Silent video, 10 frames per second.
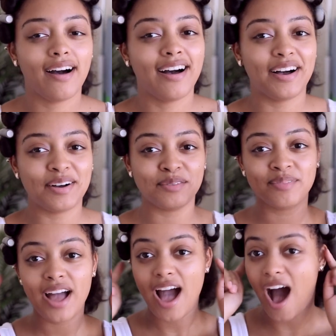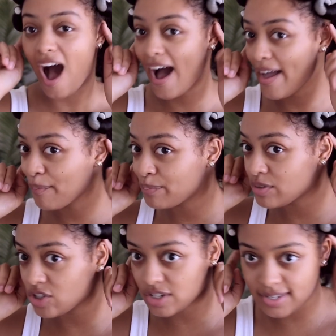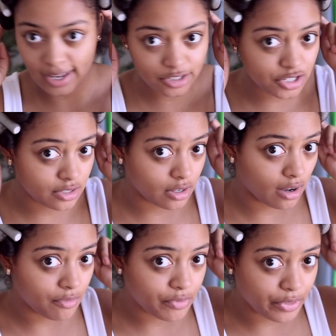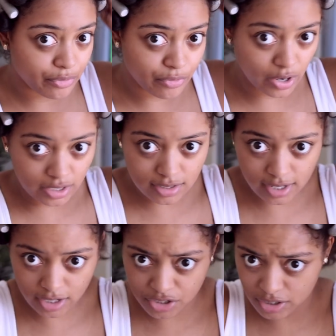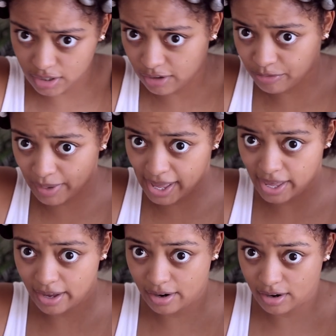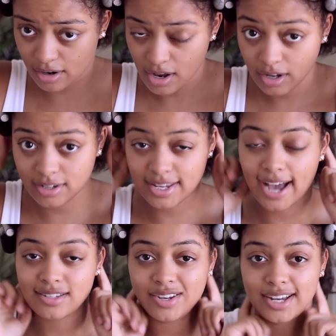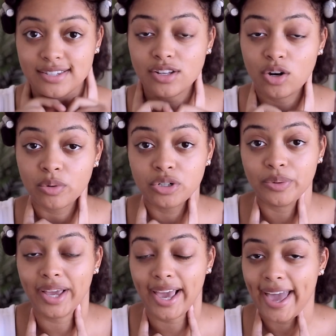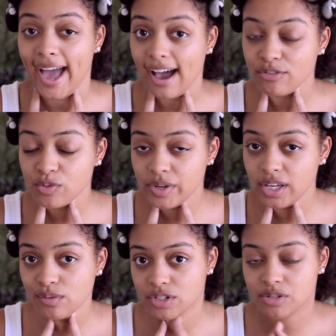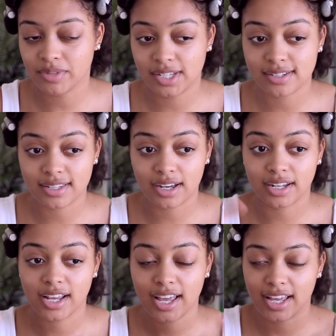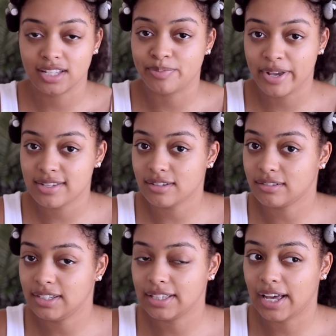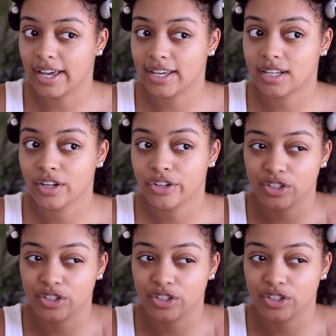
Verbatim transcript: Um, I just sectioned off the front section of my hair because as you guys know, we're doing a half wig, which means that it's basically like